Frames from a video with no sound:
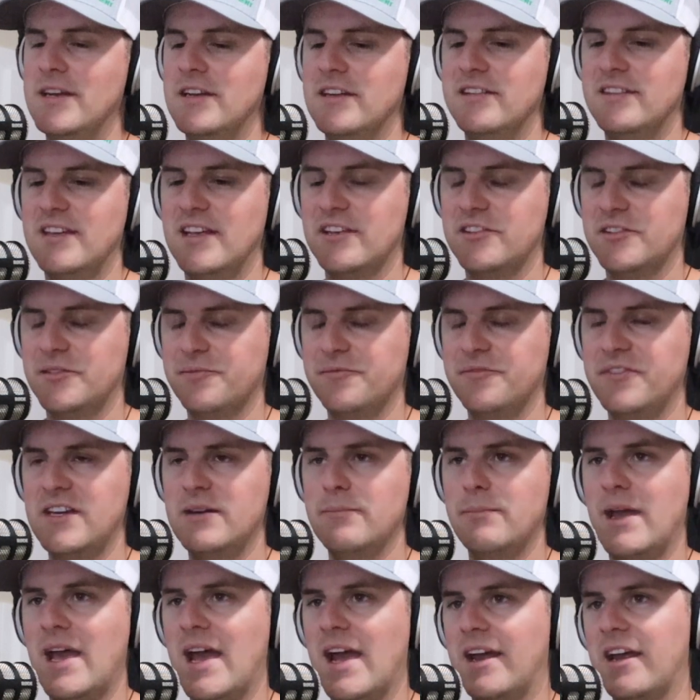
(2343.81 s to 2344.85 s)
to take some
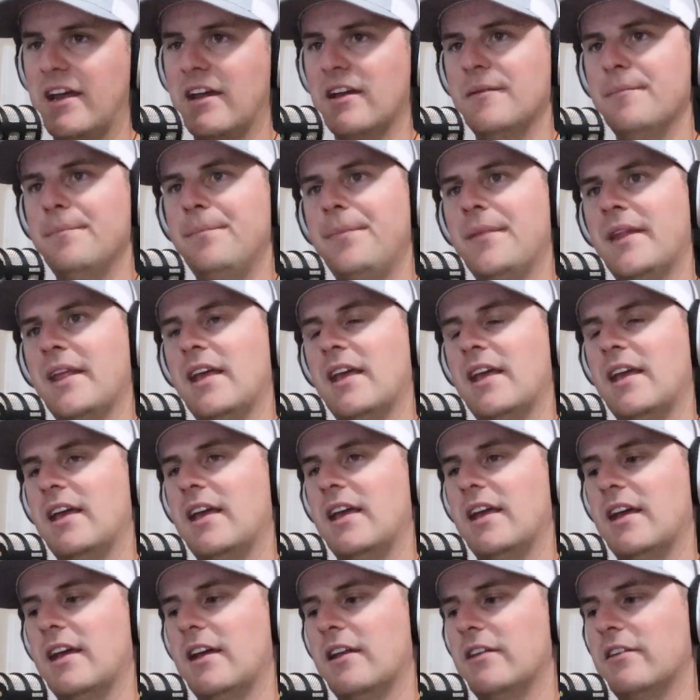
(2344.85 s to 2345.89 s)
feedback
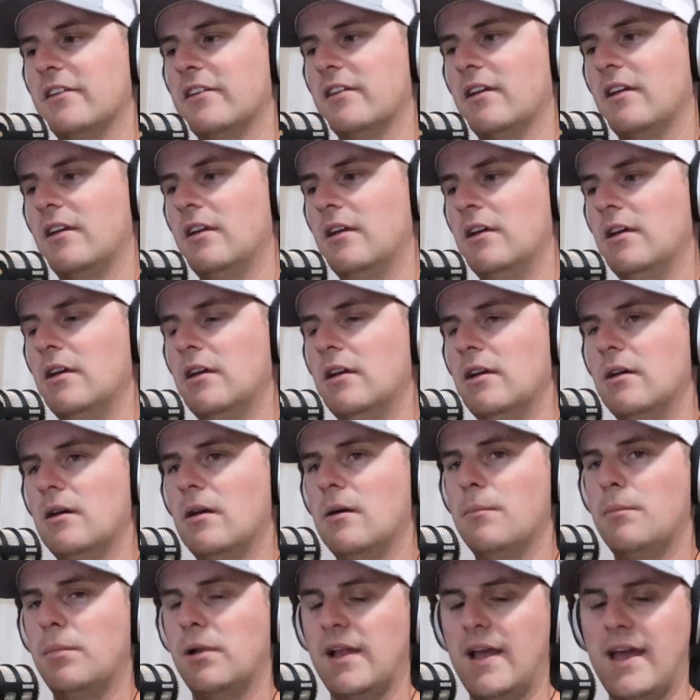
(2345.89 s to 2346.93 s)
and
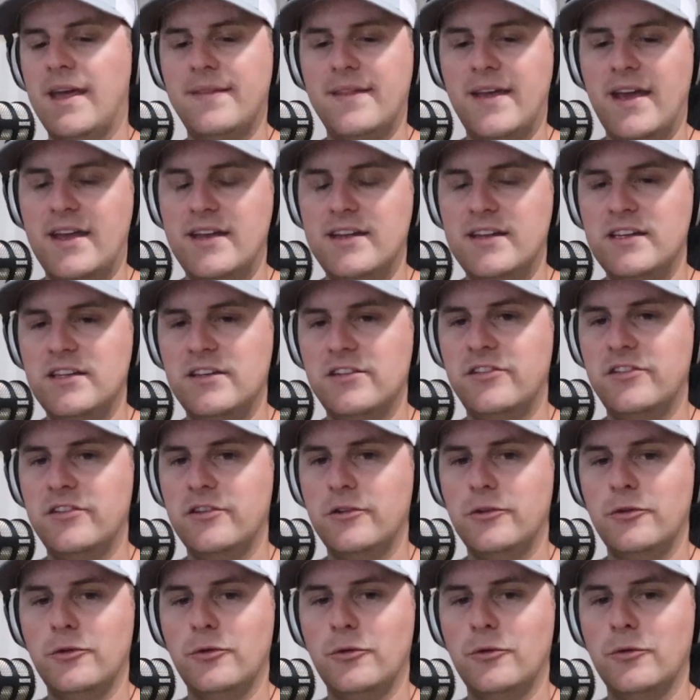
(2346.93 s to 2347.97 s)
plan that
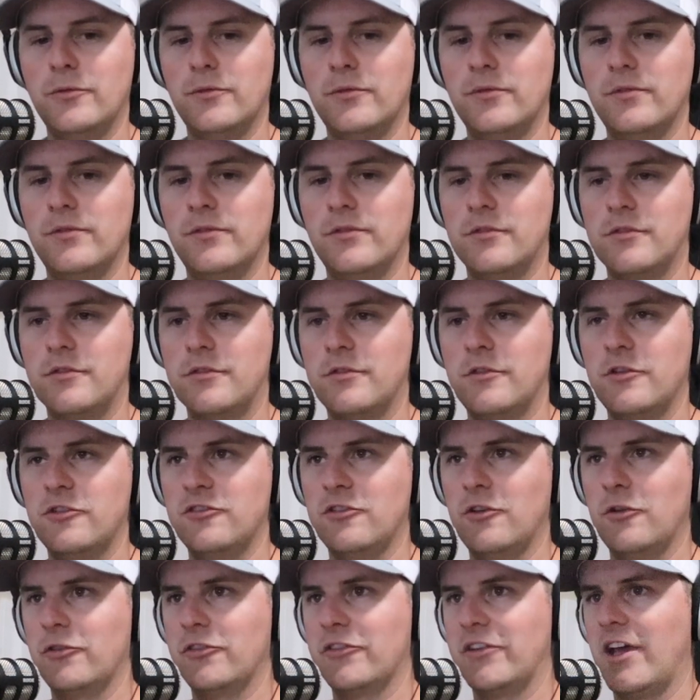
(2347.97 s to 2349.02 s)
into the
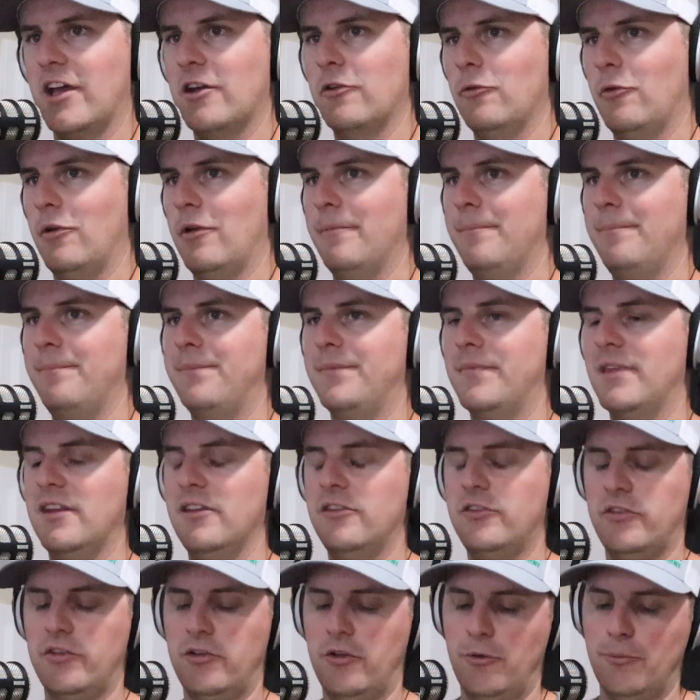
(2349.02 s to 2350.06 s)
show schedule.
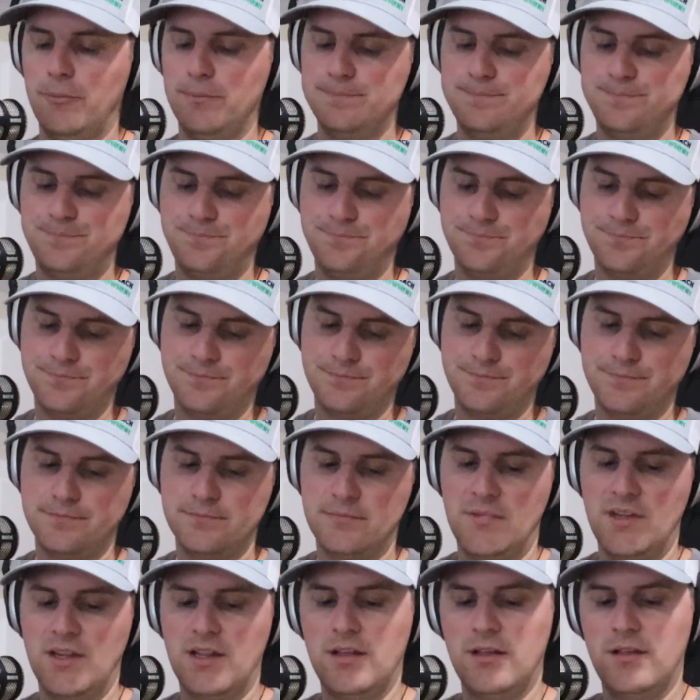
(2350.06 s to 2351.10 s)
So
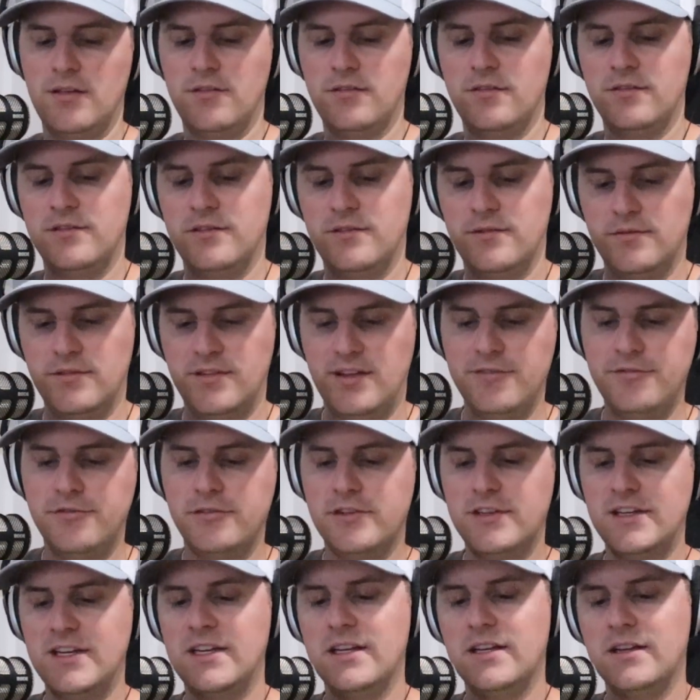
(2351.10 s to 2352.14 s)

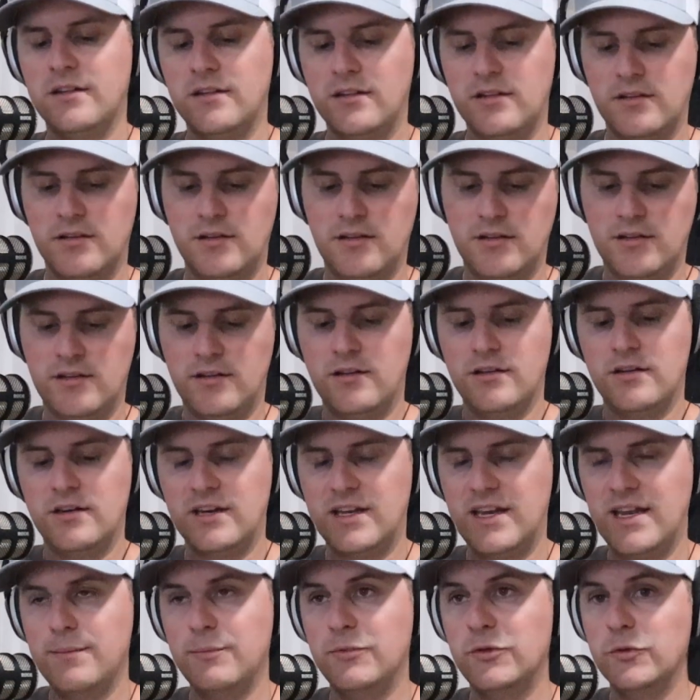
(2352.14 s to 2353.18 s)
definitely going to
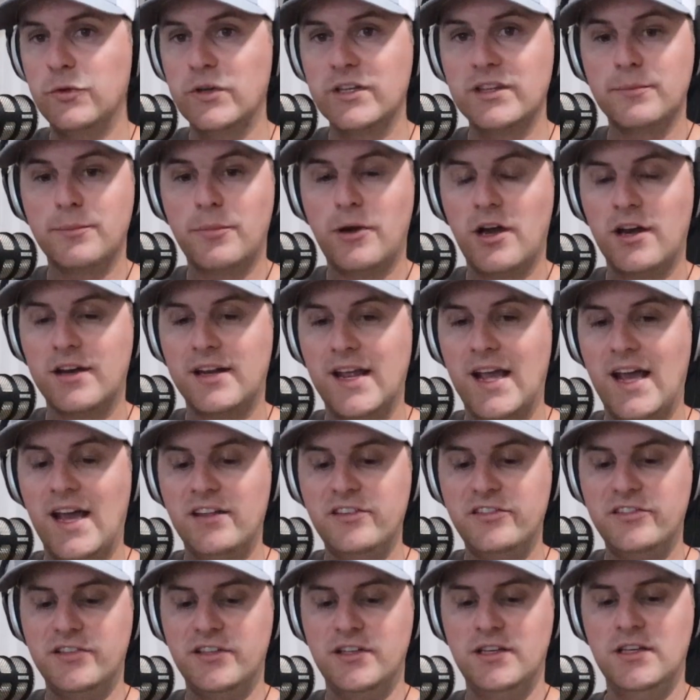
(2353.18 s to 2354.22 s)
keep doing the
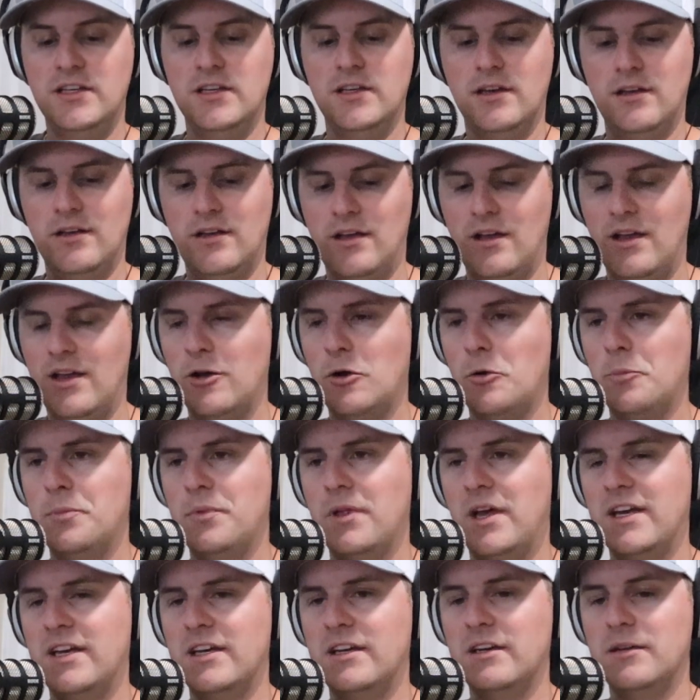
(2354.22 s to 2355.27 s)
podcast. I hope
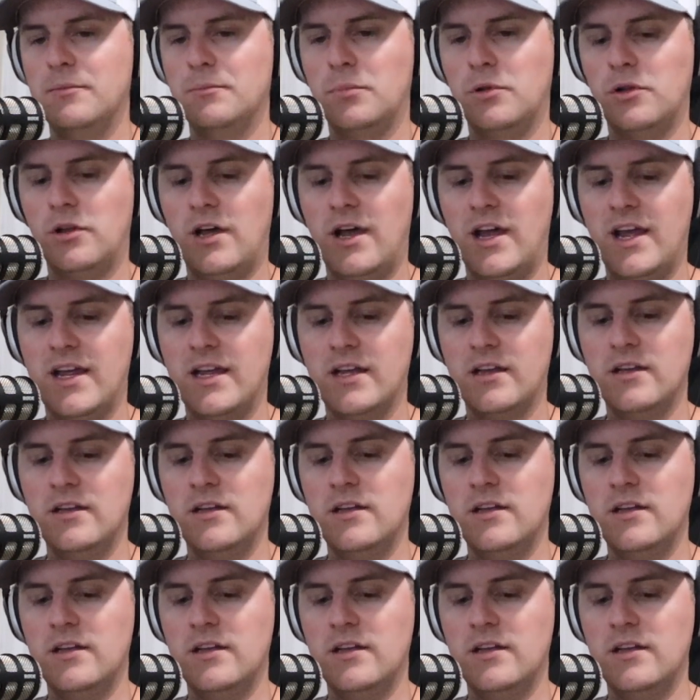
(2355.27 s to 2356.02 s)
I didn't imply